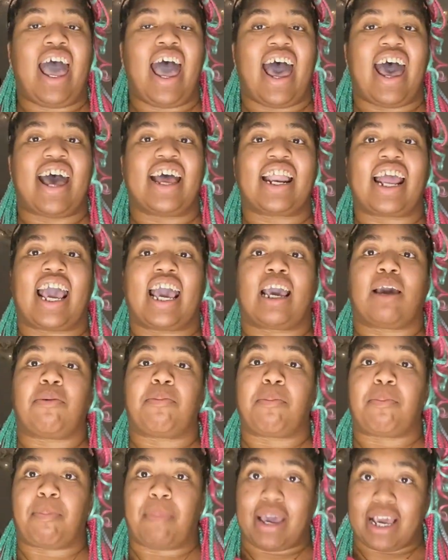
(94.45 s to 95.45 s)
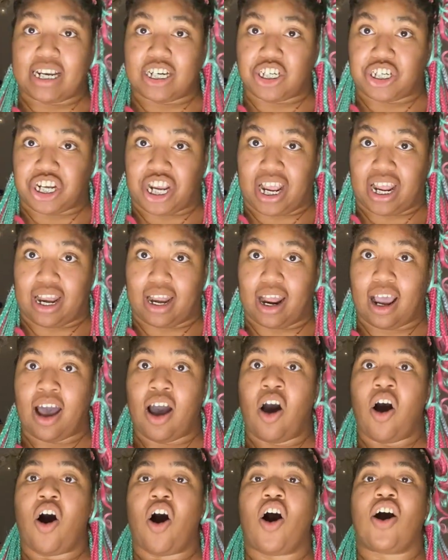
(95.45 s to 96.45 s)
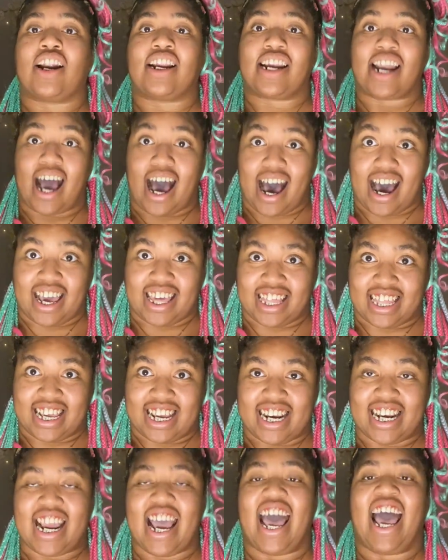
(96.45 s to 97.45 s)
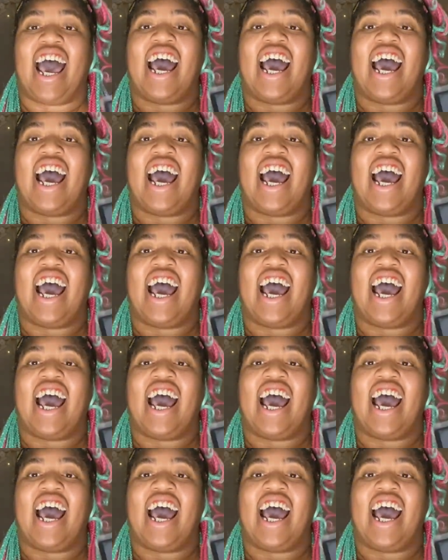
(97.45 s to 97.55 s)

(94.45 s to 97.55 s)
at a mansion on an island,